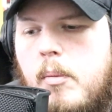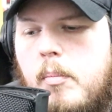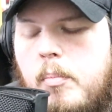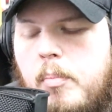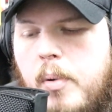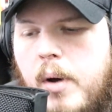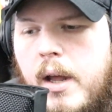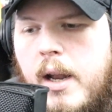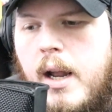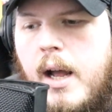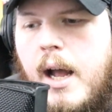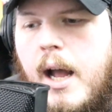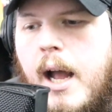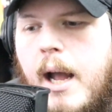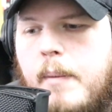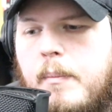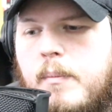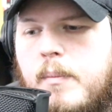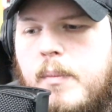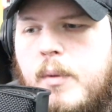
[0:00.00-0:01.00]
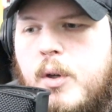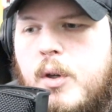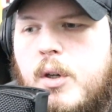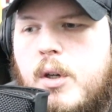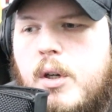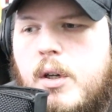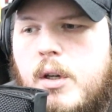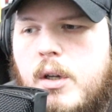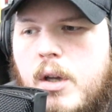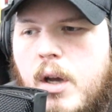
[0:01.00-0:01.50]
but I'm
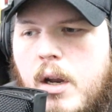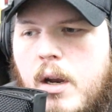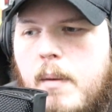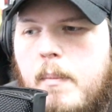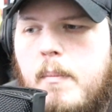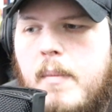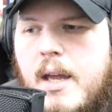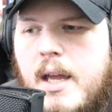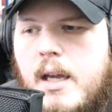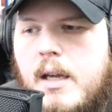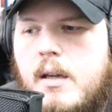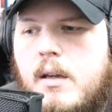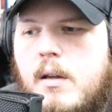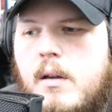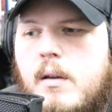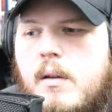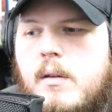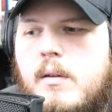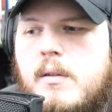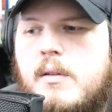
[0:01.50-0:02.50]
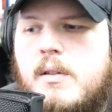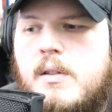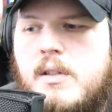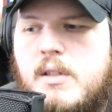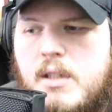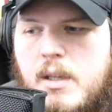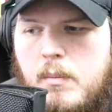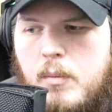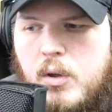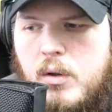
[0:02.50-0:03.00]
going to make
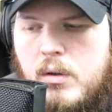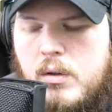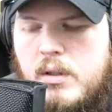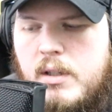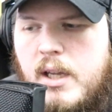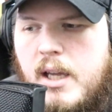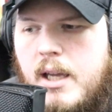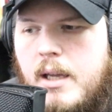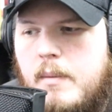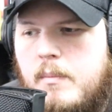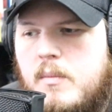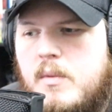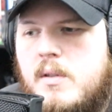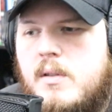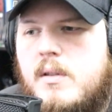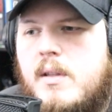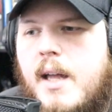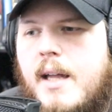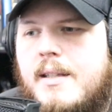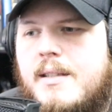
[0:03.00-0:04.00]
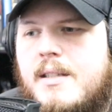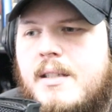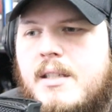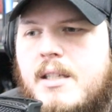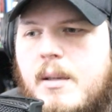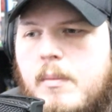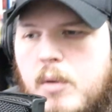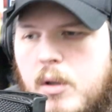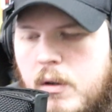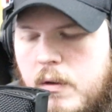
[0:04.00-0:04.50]
similar games that
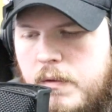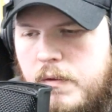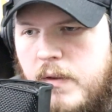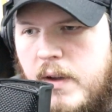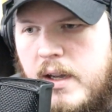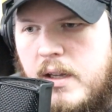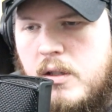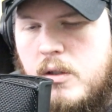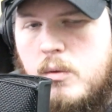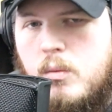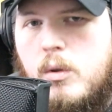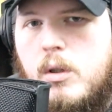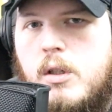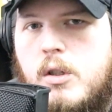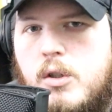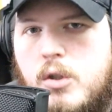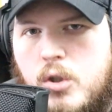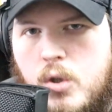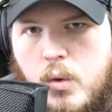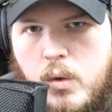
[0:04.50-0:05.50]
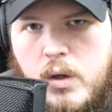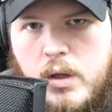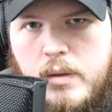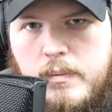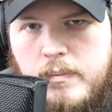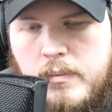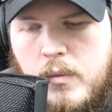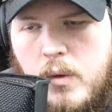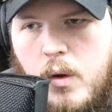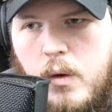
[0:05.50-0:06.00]
similar fans will
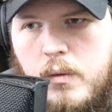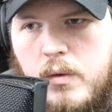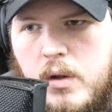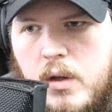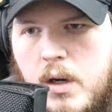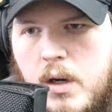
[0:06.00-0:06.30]
enjoy over the